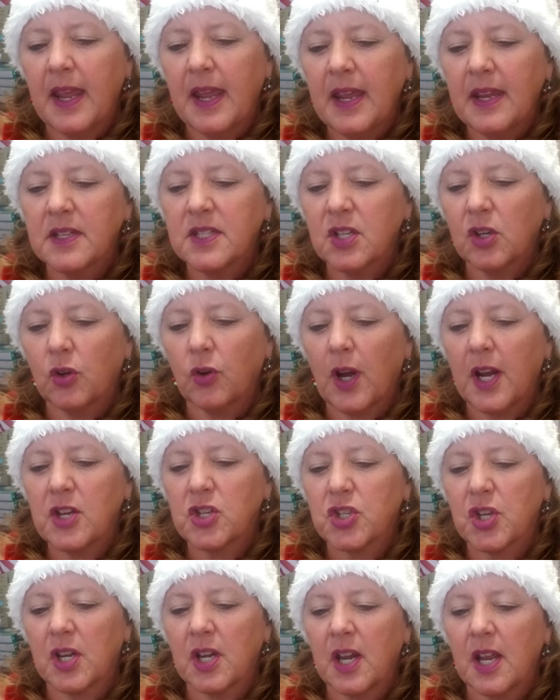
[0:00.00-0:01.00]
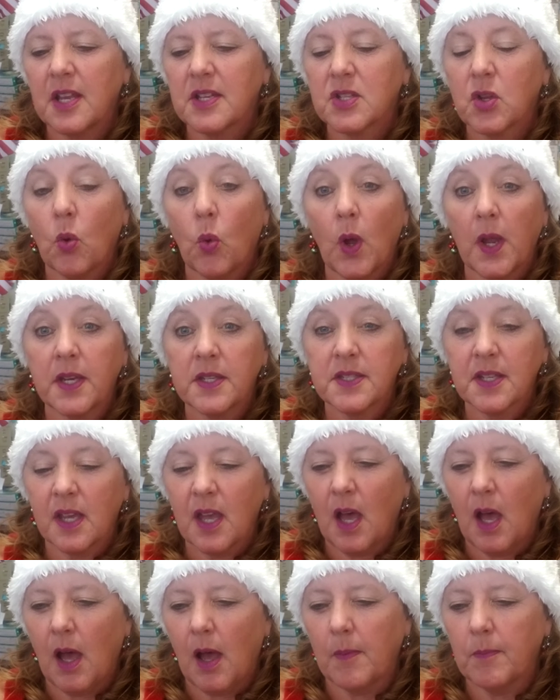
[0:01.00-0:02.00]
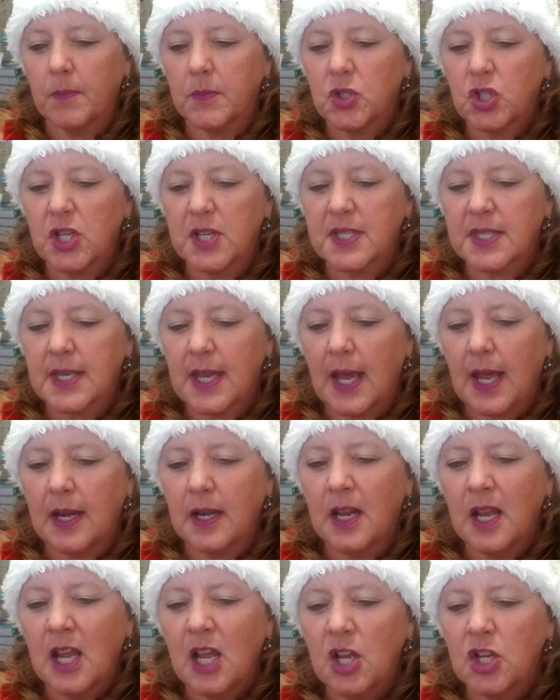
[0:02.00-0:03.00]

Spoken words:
Integration is going to come, she said.